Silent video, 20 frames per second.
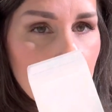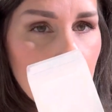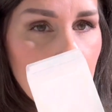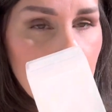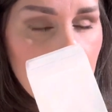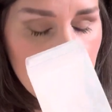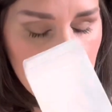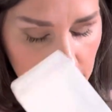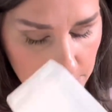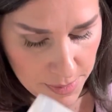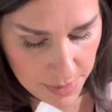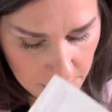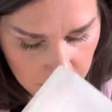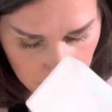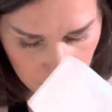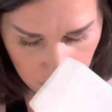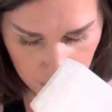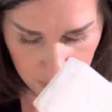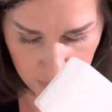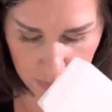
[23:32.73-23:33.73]
and then I'm gonna
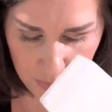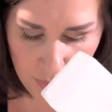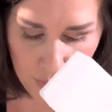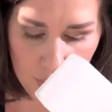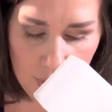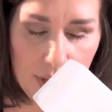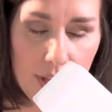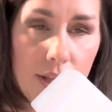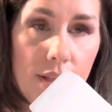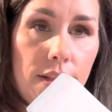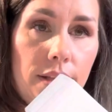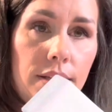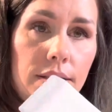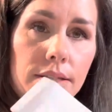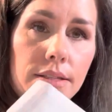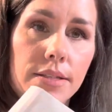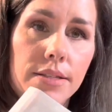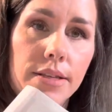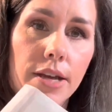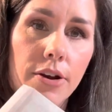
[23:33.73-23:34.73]
put it in this
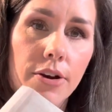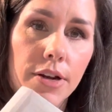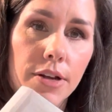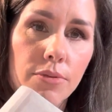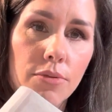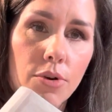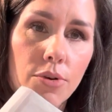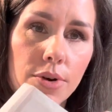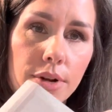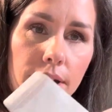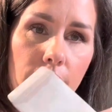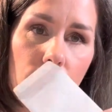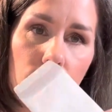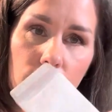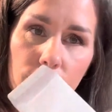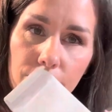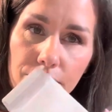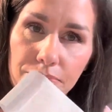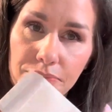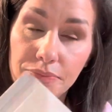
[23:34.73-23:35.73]
because I already wrote it
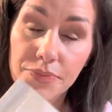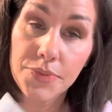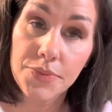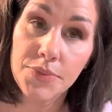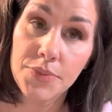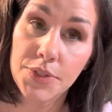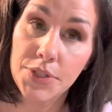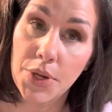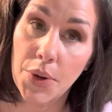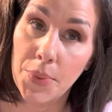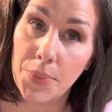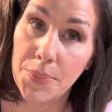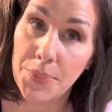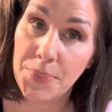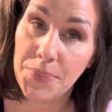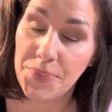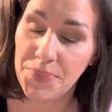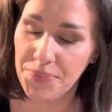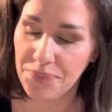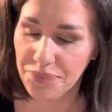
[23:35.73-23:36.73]
out. So
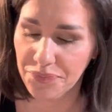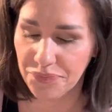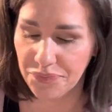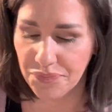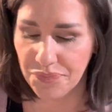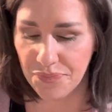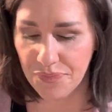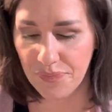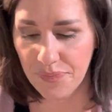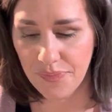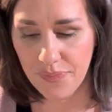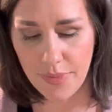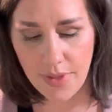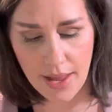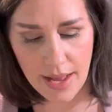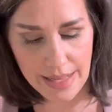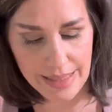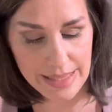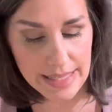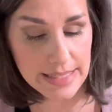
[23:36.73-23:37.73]

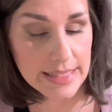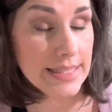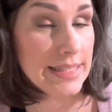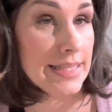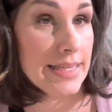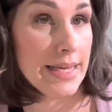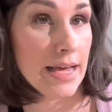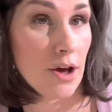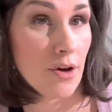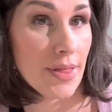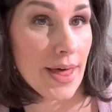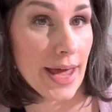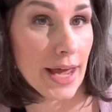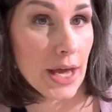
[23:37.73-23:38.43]
let's see how that